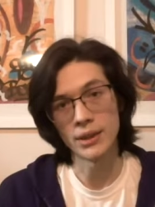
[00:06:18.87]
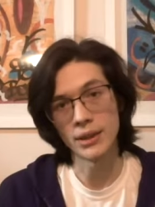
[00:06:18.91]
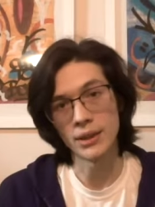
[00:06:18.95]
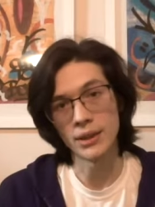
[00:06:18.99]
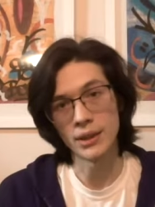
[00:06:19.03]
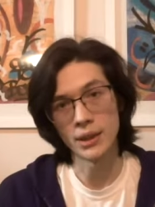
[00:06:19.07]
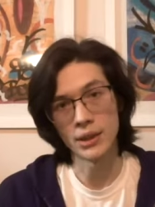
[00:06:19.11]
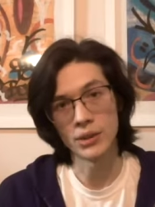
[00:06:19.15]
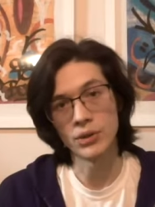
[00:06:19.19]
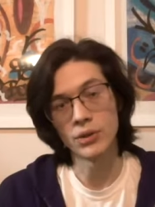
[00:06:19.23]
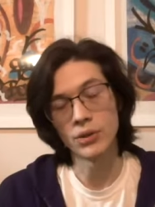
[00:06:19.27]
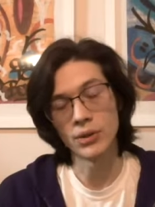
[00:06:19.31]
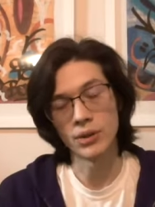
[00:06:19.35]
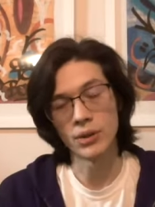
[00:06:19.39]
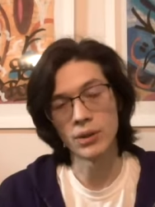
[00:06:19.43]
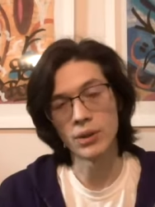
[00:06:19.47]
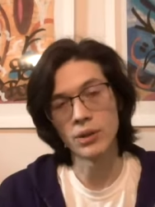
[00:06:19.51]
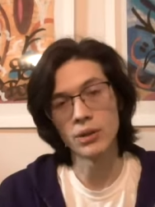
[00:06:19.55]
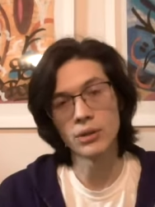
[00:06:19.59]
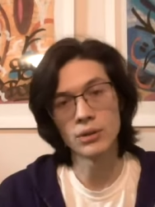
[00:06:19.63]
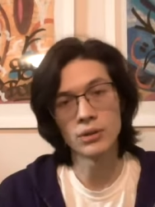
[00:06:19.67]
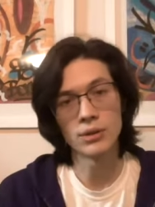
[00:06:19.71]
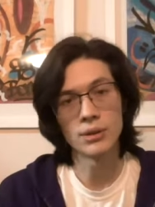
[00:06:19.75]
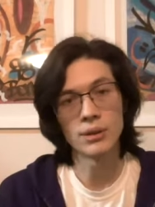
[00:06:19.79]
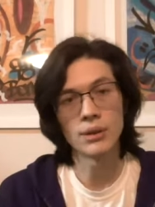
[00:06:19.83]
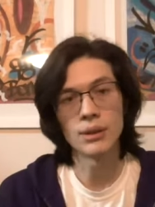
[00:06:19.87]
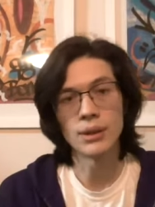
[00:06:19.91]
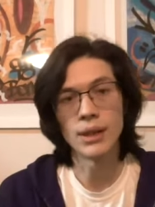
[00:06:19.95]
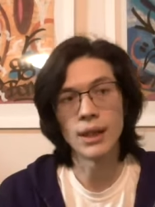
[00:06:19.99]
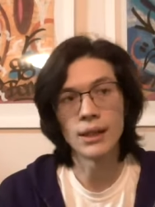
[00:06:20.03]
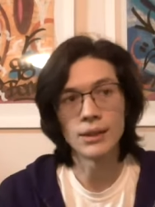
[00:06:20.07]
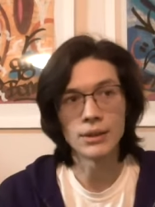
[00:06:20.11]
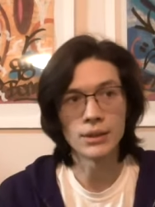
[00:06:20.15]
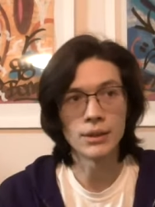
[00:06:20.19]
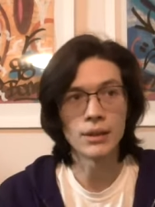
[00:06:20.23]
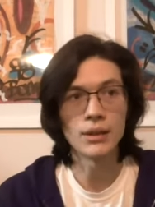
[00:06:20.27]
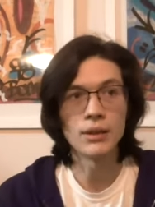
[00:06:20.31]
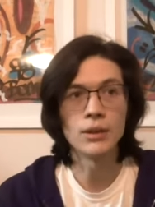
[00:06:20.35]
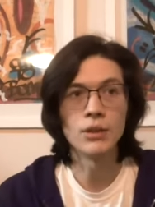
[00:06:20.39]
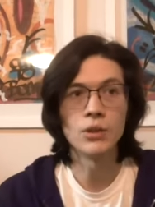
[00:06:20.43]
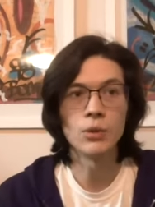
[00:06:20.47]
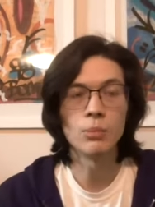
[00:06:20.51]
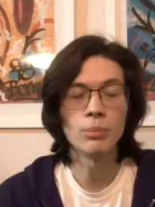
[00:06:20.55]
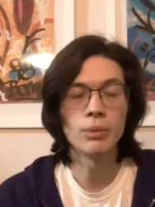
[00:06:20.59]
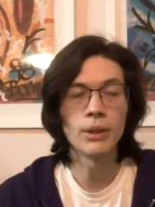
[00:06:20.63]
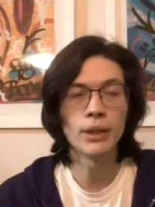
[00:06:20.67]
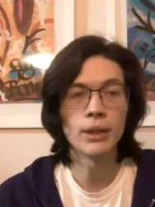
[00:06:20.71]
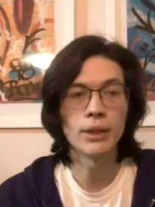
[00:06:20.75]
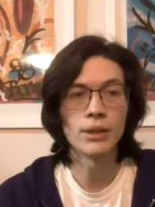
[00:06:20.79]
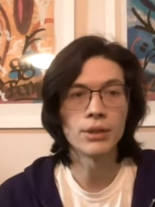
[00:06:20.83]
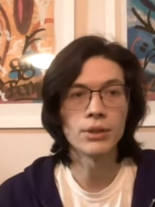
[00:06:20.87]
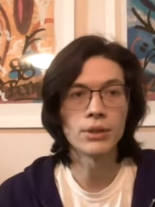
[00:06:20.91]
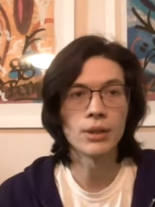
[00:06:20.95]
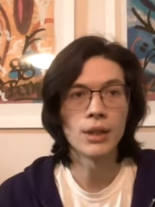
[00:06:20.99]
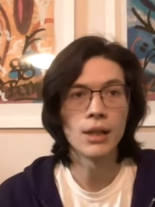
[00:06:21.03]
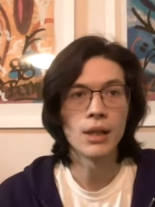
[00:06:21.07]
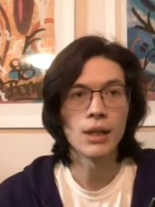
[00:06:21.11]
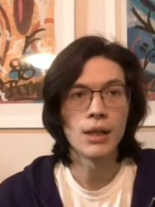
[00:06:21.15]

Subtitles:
that they took to get to the new place.